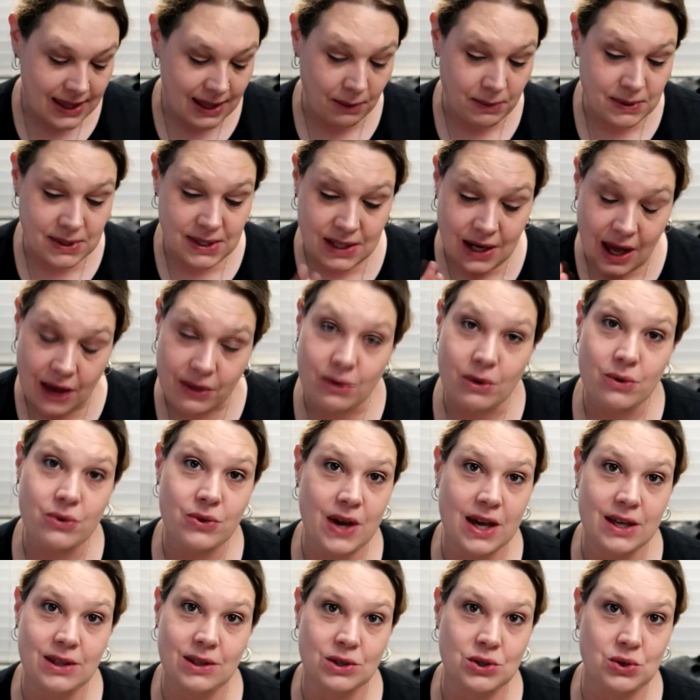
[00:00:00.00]
And that was another
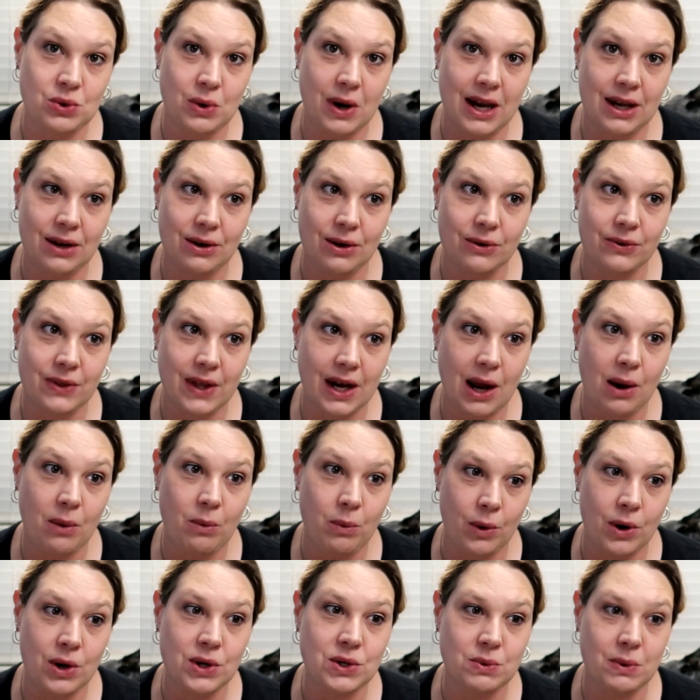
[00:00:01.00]
thing the trainer that I
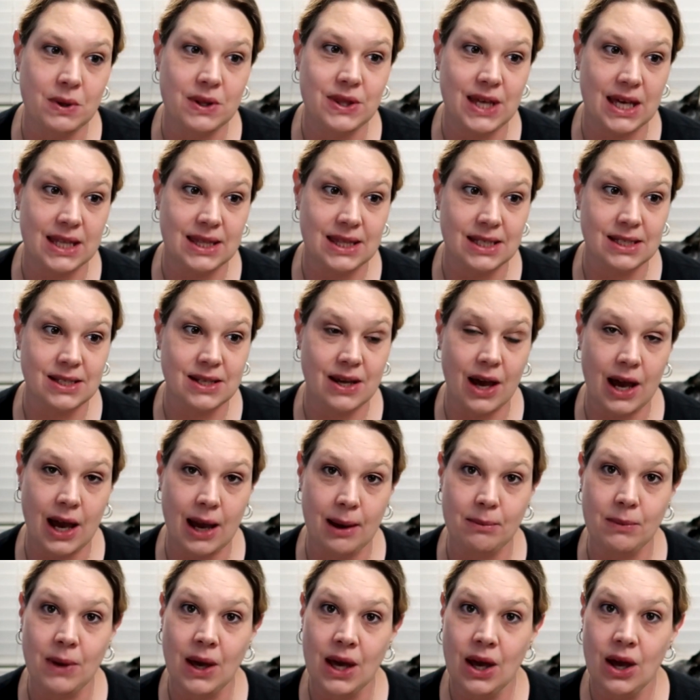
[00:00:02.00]
worked with at the
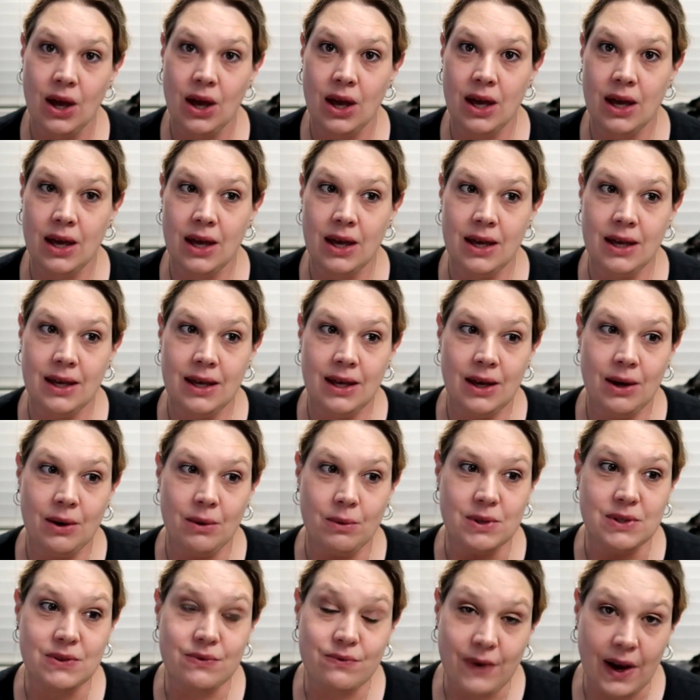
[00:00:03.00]
time
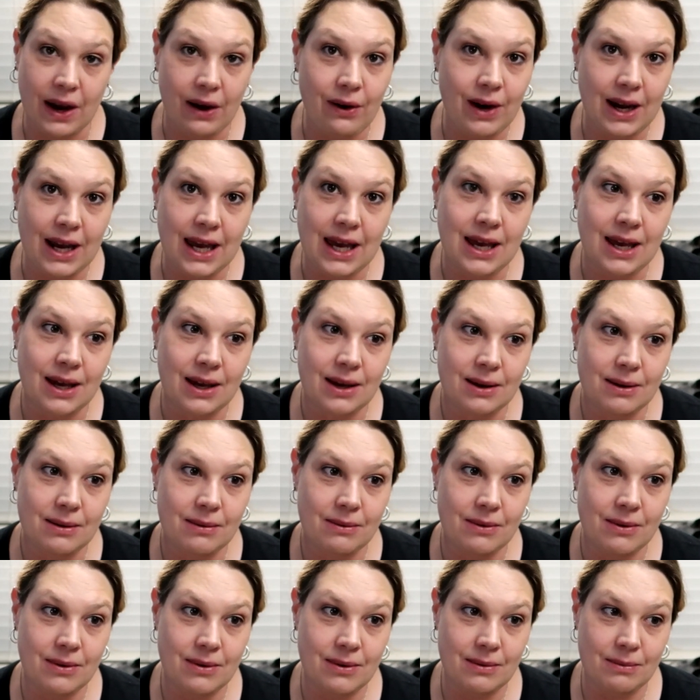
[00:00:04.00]
was very
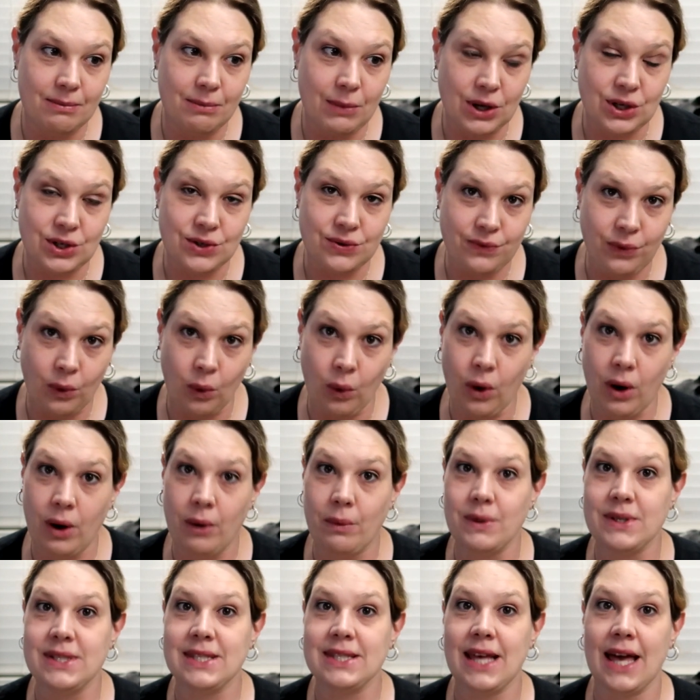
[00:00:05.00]
much for,
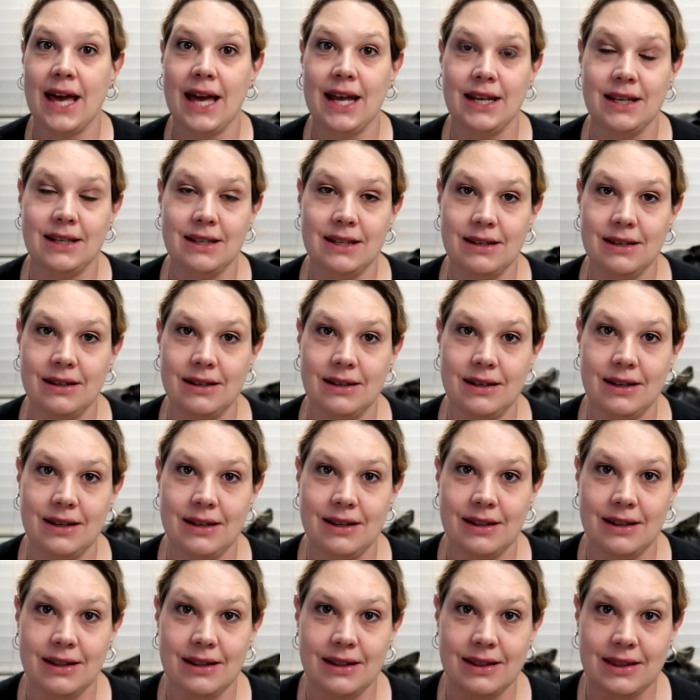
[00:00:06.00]
was that
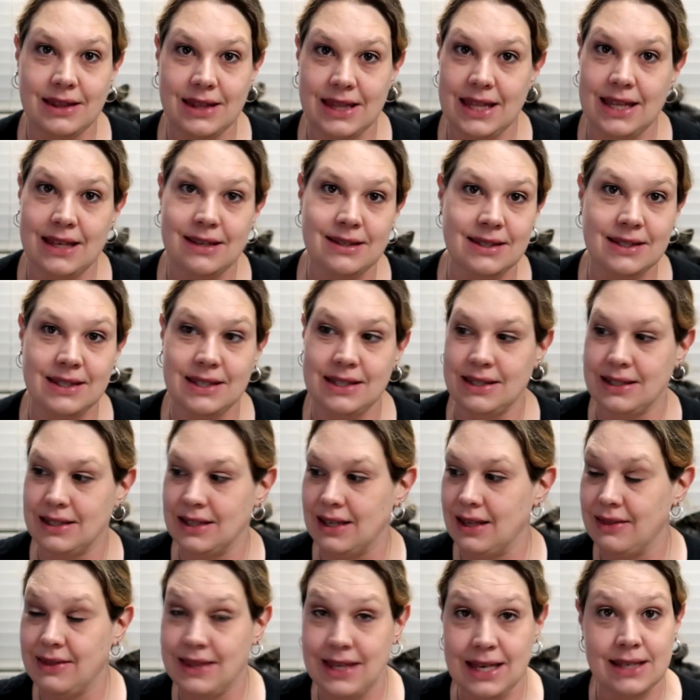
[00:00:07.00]
this
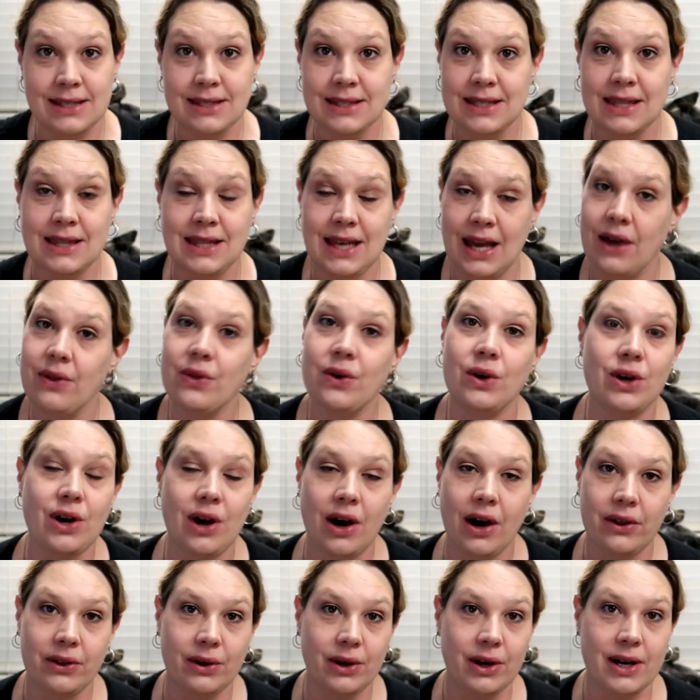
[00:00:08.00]
and the other
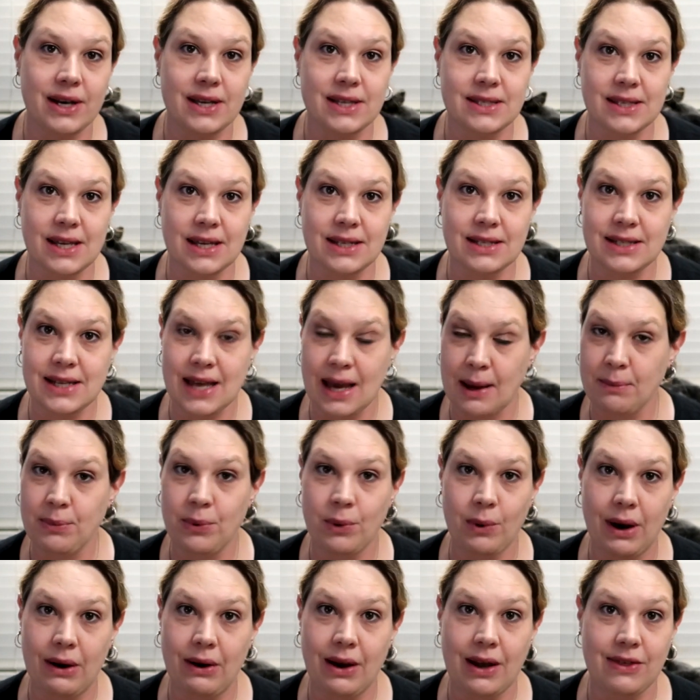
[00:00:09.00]
collar is a
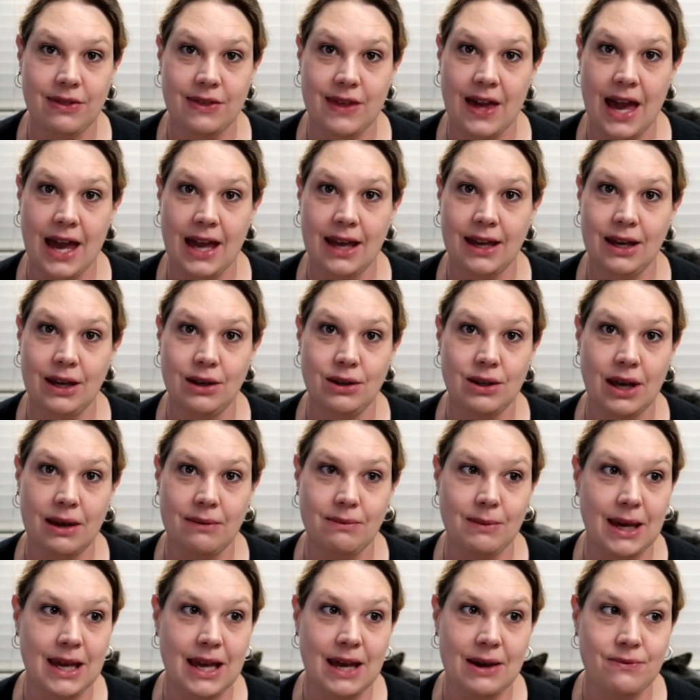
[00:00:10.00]
temporary thing. I
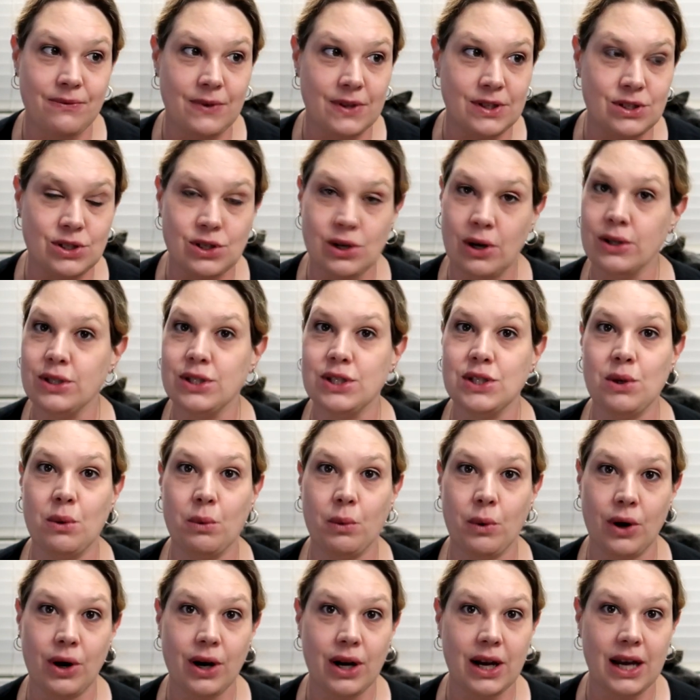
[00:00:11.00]
mean, if it starts to
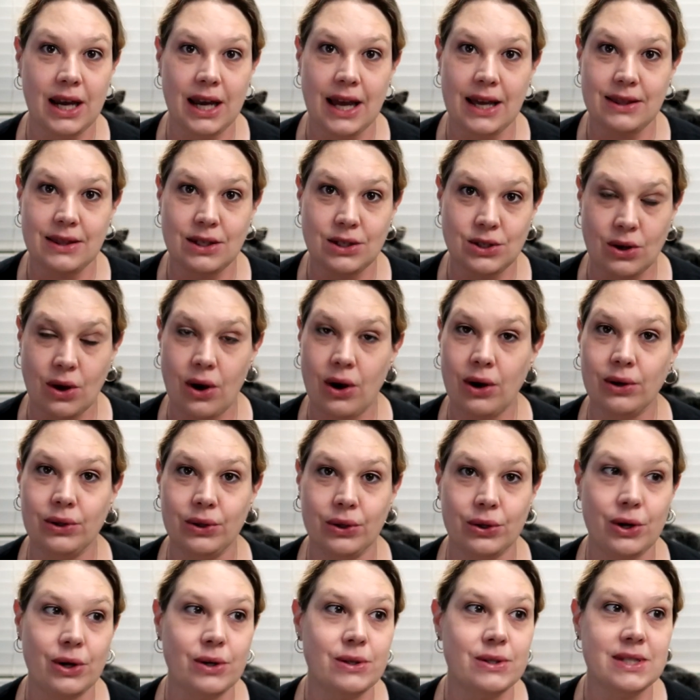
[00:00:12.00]
work and the dog
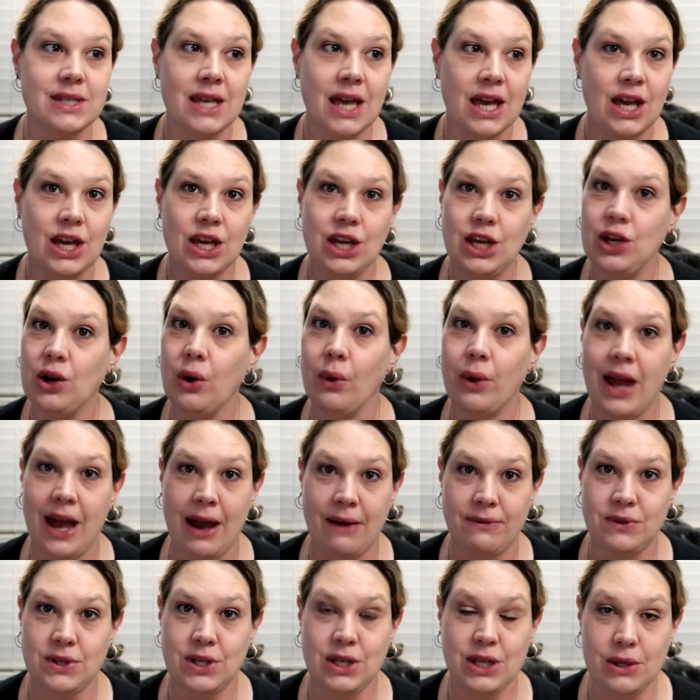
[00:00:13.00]
learns, you don't
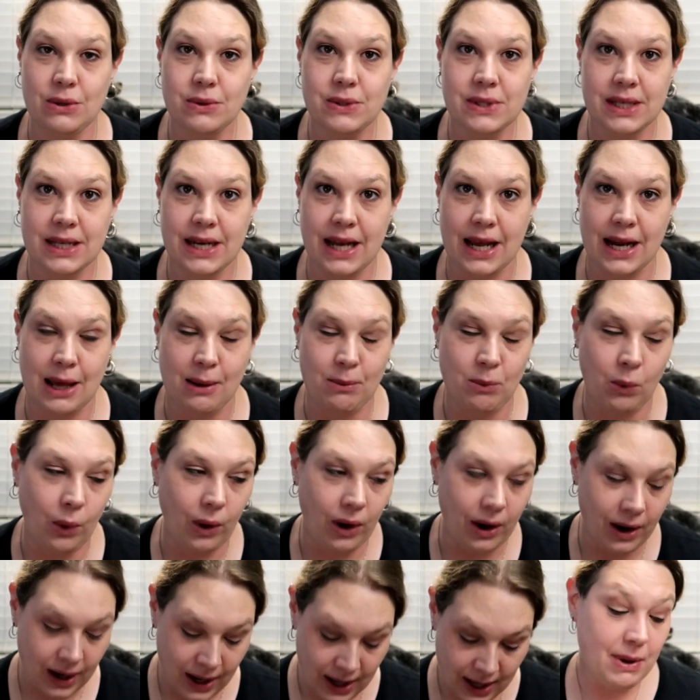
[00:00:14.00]
have to use it anymore.